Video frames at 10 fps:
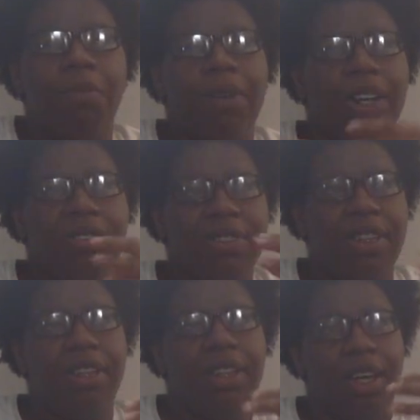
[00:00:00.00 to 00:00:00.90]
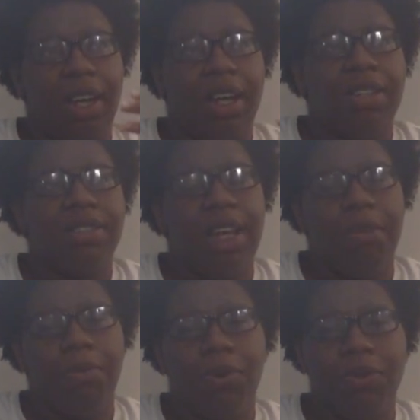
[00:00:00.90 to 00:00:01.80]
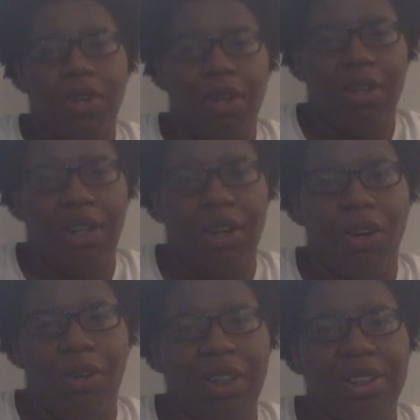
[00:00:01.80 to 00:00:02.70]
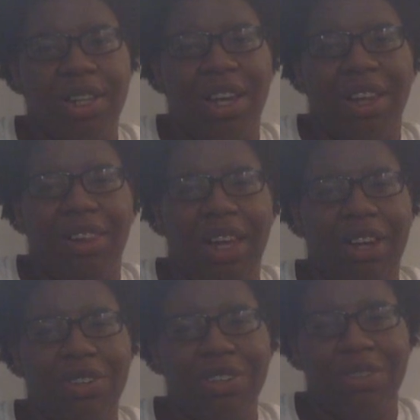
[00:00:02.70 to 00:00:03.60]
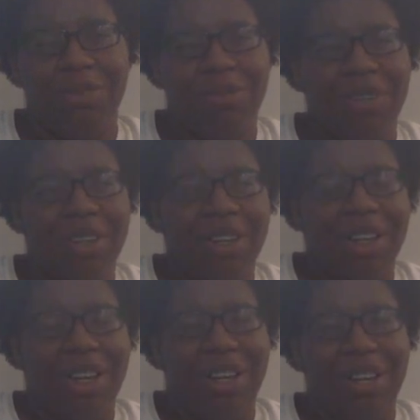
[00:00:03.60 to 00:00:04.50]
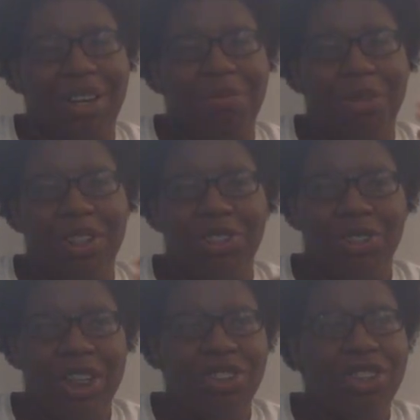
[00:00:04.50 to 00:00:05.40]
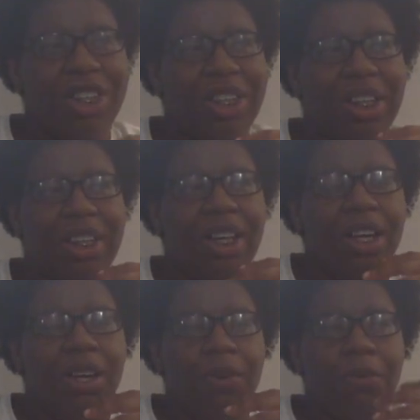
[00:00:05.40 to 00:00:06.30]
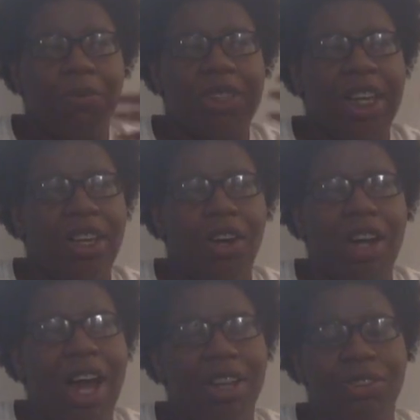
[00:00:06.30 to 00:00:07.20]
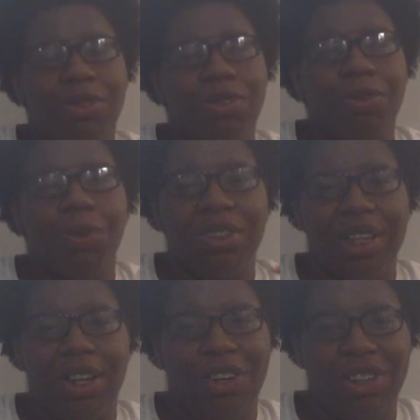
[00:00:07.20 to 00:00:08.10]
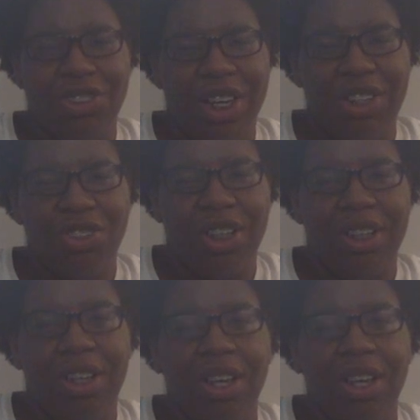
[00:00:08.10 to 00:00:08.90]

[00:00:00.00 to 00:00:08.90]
But I see that as time goes on, there are all these layers of administration and taking on attitudes towards higher education,